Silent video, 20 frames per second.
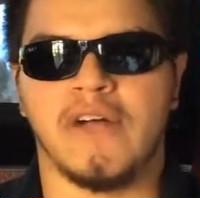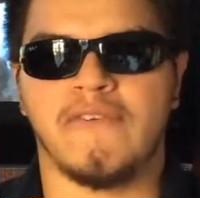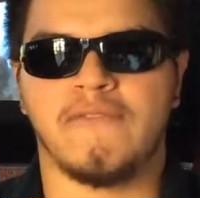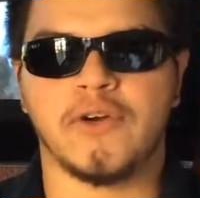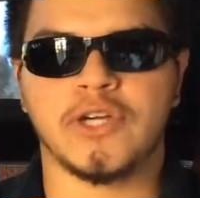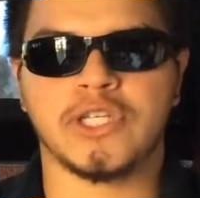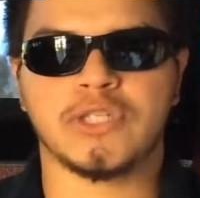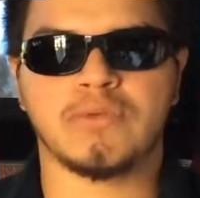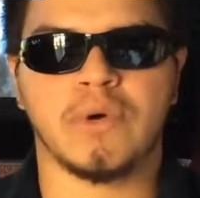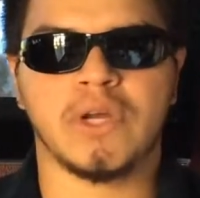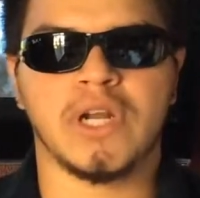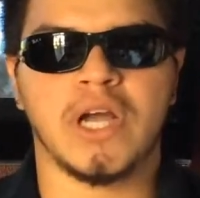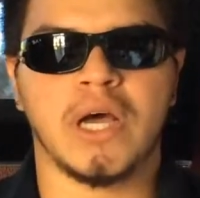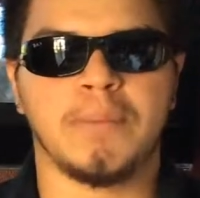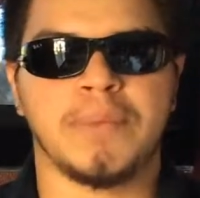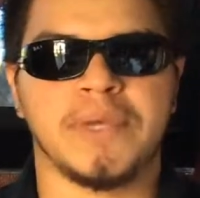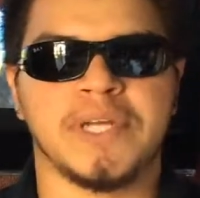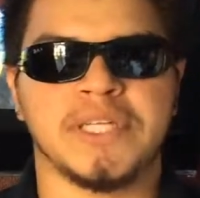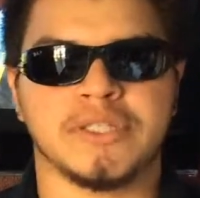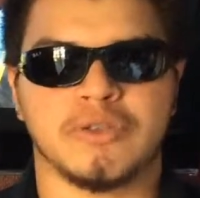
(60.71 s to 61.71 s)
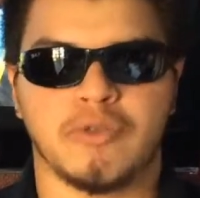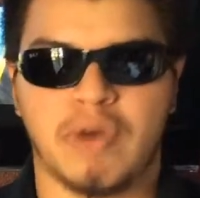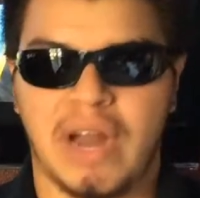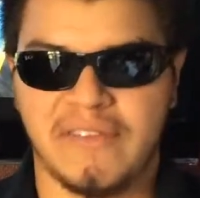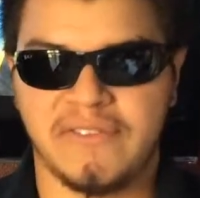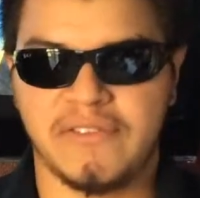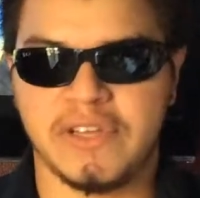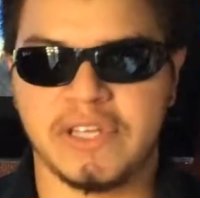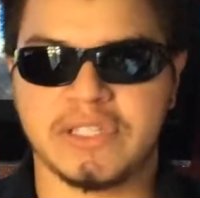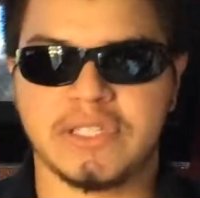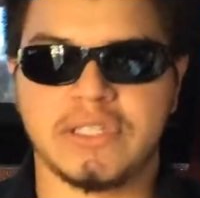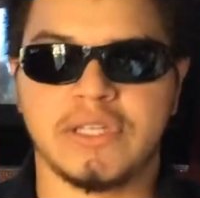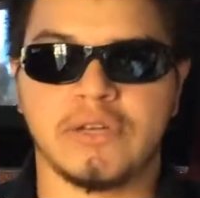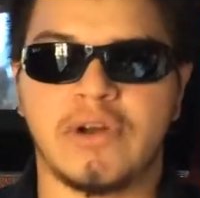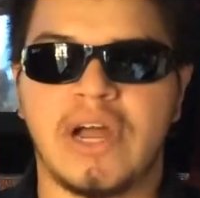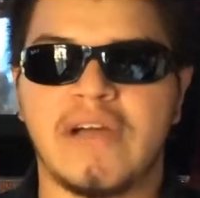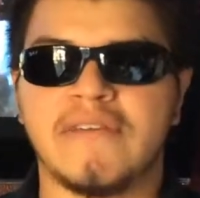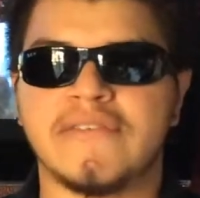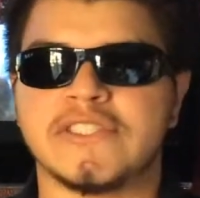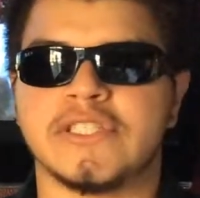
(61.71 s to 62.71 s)
First one up is graphics. The
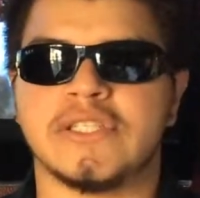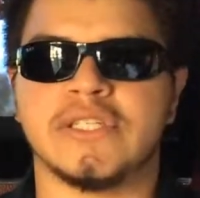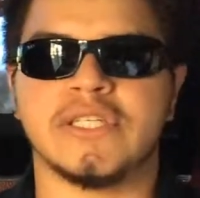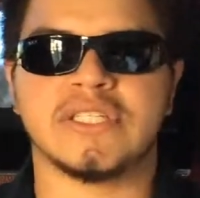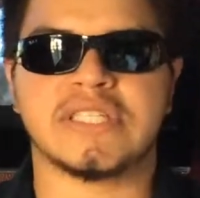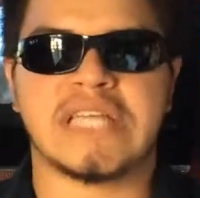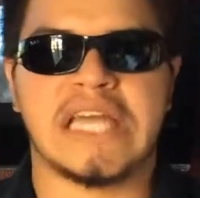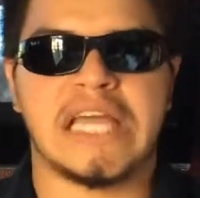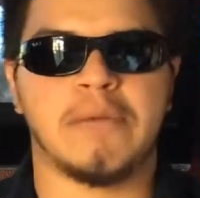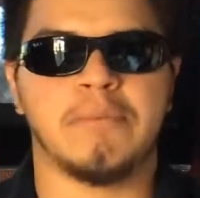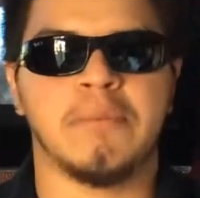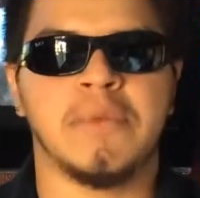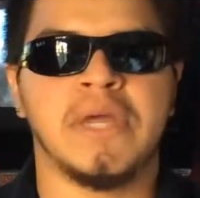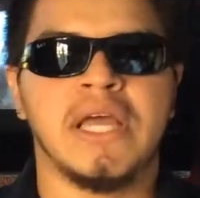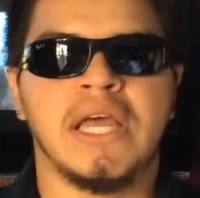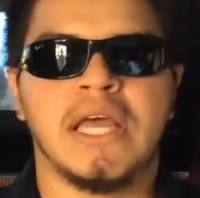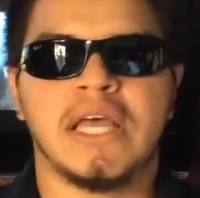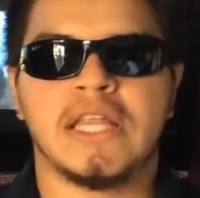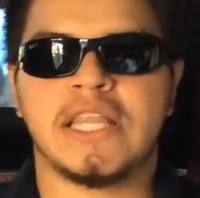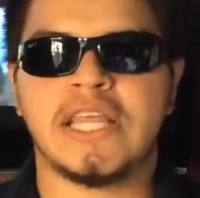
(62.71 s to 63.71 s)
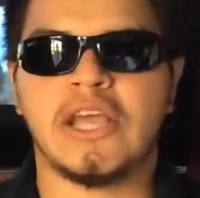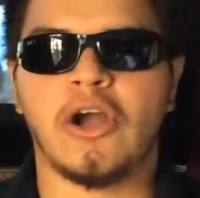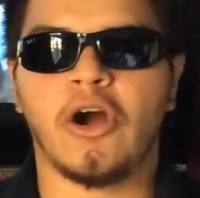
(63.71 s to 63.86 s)
graphics on this game, the